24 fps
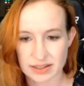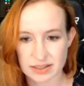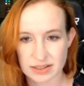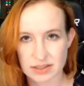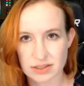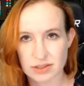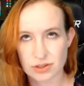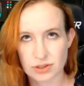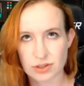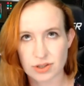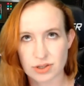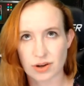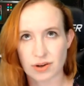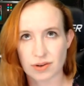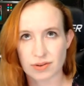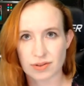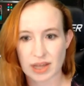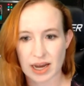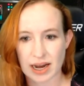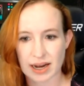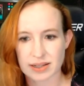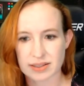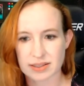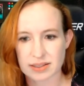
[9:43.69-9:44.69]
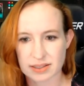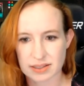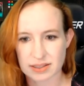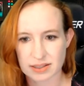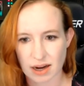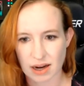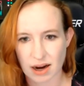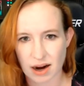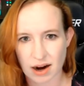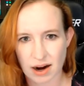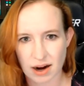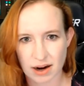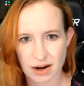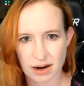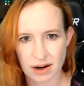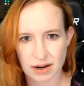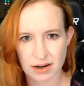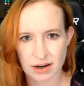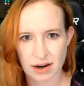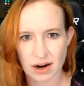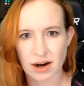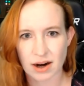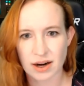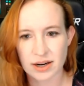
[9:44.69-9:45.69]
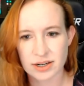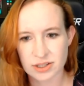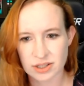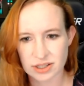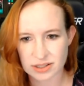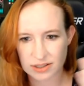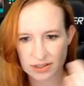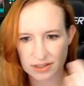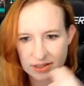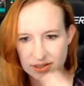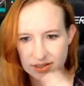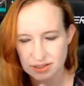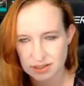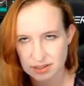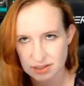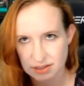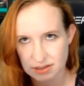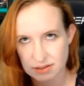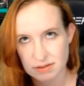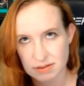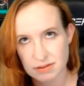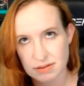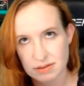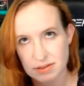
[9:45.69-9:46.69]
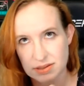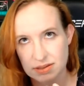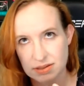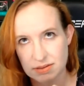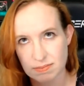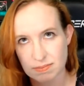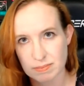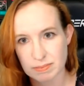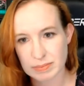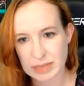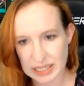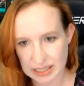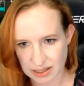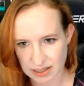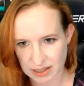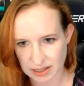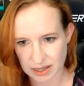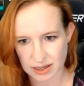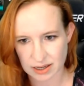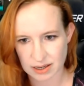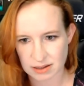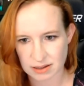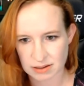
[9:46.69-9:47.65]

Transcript: So that's 100 million